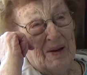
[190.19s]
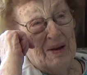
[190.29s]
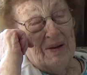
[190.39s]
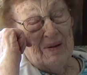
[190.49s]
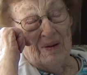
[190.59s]

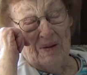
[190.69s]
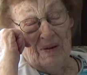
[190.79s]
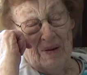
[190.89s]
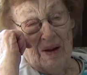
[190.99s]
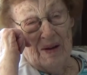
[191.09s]
not
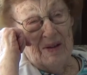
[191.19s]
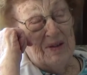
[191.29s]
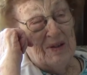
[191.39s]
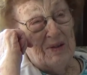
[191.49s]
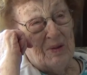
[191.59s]

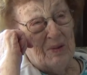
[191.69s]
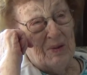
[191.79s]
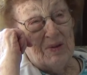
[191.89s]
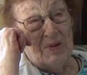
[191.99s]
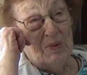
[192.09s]
easy to
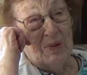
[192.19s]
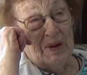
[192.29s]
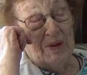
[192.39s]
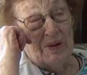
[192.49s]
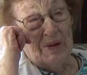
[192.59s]
go to school and